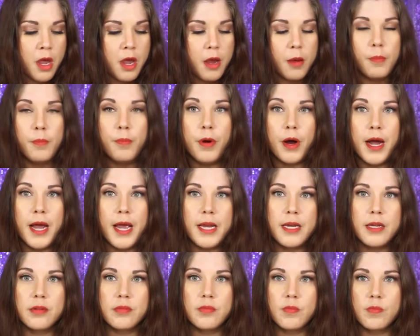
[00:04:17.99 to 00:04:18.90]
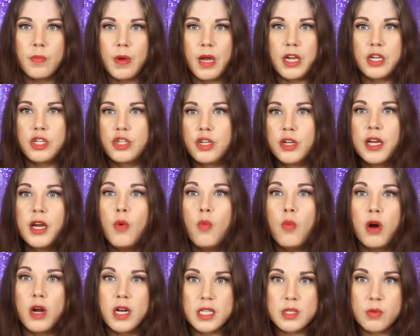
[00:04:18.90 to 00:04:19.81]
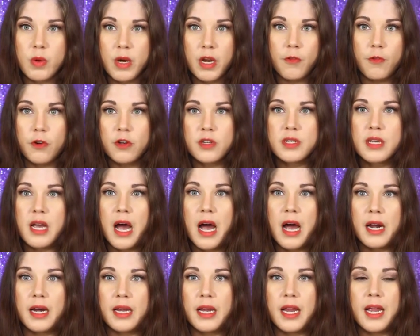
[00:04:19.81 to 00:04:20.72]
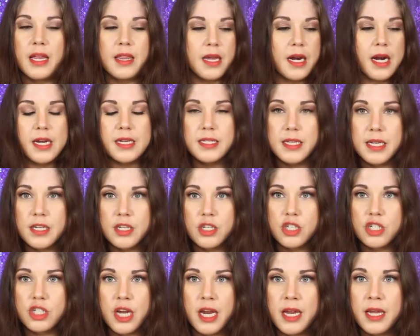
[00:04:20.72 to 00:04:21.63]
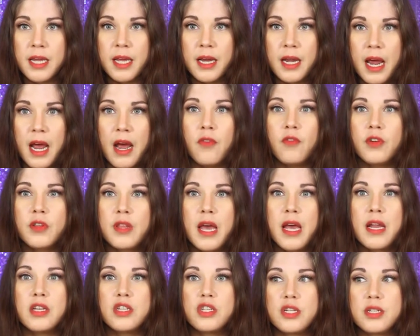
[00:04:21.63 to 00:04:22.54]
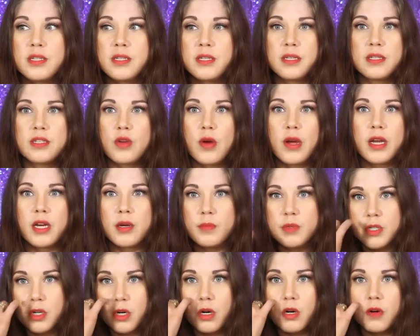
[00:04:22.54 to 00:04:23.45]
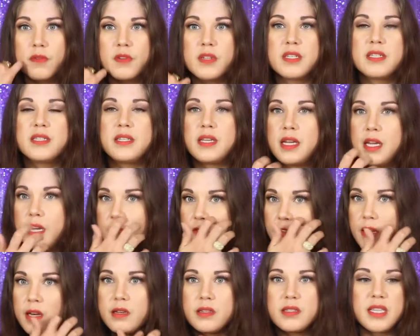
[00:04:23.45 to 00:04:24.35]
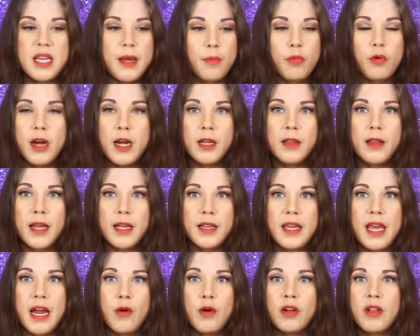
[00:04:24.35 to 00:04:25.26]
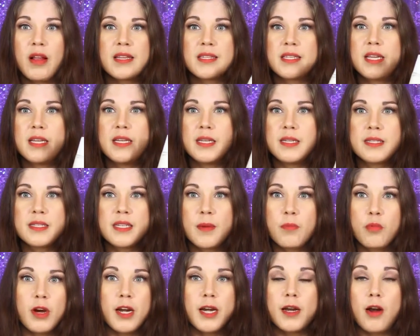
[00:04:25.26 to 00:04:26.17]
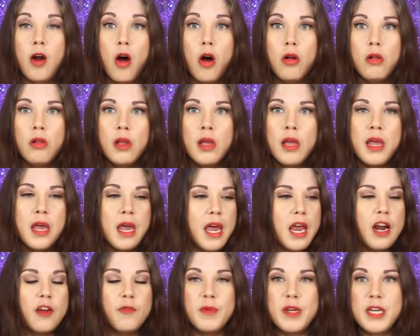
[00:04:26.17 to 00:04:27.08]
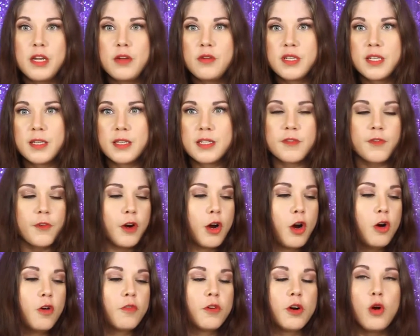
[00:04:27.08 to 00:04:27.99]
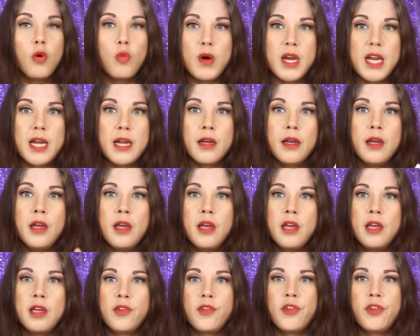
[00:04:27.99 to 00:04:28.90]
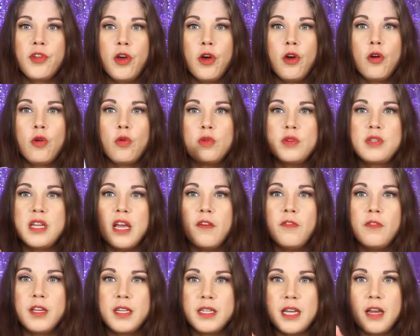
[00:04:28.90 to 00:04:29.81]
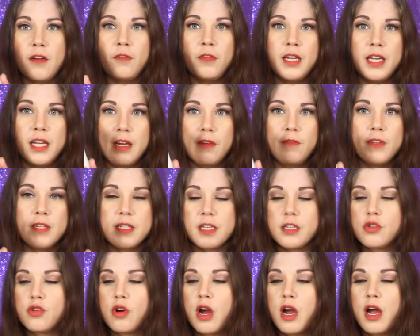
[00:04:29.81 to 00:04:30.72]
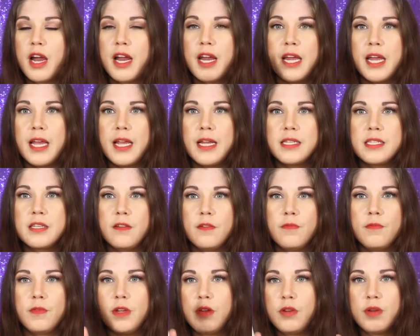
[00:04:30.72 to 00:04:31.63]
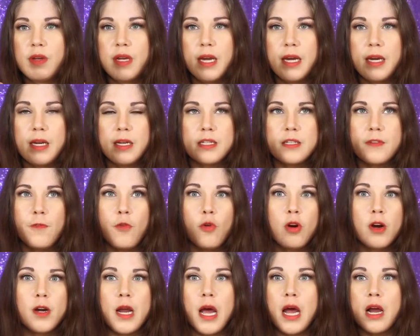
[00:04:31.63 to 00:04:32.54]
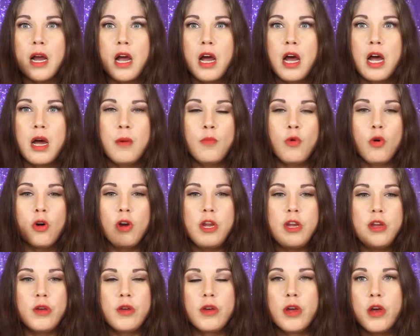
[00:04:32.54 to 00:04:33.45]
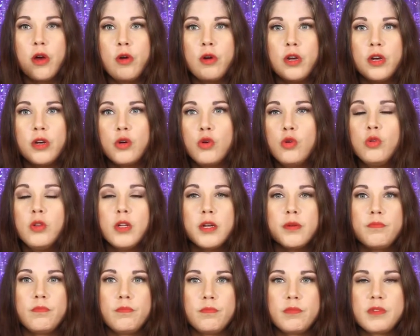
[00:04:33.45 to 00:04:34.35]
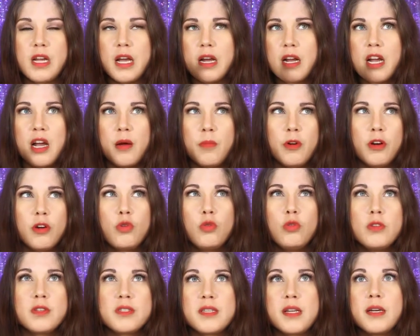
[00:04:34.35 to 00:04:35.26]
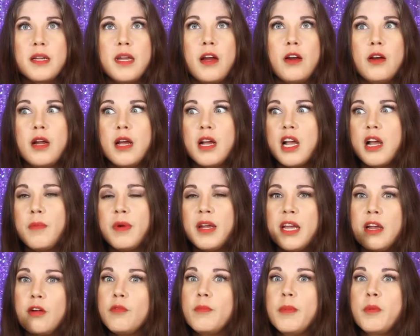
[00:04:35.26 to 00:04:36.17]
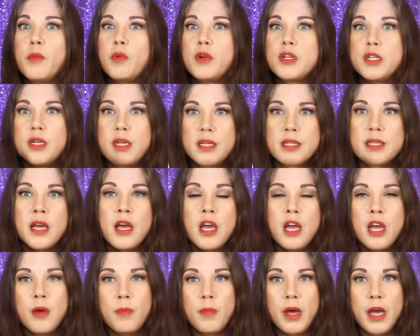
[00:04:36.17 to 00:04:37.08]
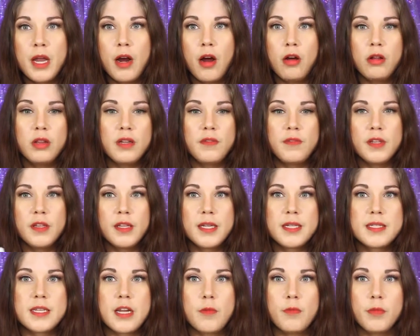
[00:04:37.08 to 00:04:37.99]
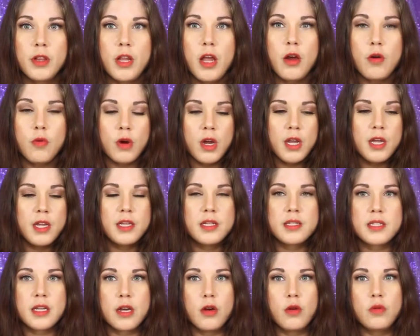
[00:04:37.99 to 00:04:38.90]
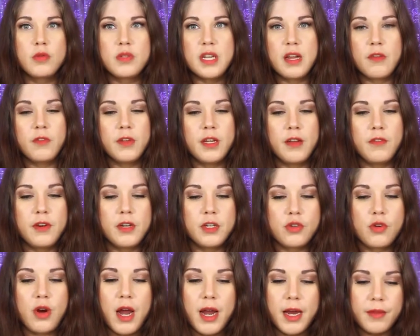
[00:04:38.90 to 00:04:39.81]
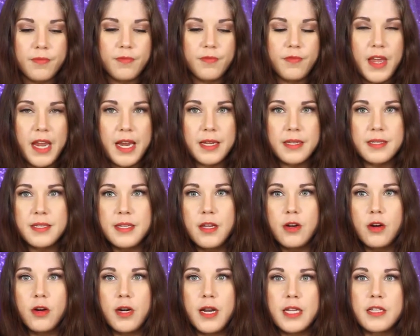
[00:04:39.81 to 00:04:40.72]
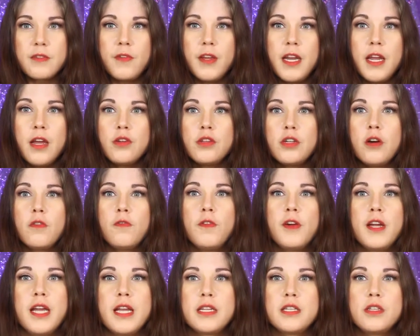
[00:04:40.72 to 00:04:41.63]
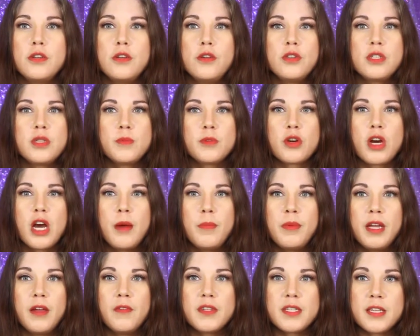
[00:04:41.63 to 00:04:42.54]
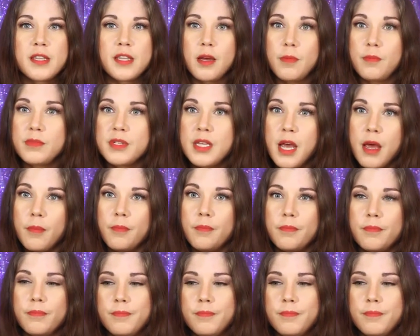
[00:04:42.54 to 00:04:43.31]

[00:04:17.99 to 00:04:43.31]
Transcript: But I shook it once when I first got it, and then I didn't shake it after that so I could observe to see if it separated like the Hourglass. It didn't separate at all. And I've been using this for over a week. So definitely give this a try. You can get it at Sephora.com, or you can go to Coola.com or CoolaSunCare.com. I can't remember which it is, but I'll leave the links down below. So definitely give it a try. Thanks. See you in our next video. Don't forget to subscribe and give us a thumbs up.